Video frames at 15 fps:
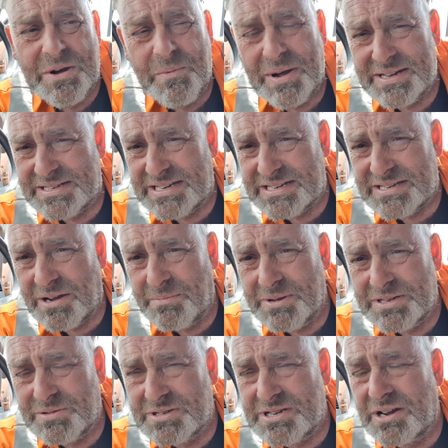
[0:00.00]
Once it told me
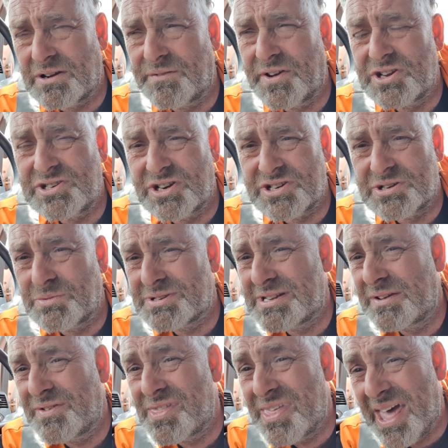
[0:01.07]
to turn off at a junction that wasn't
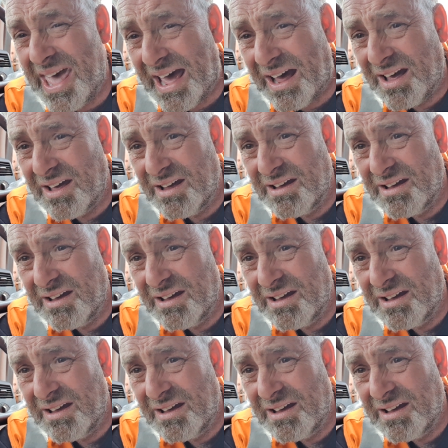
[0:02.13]
even there.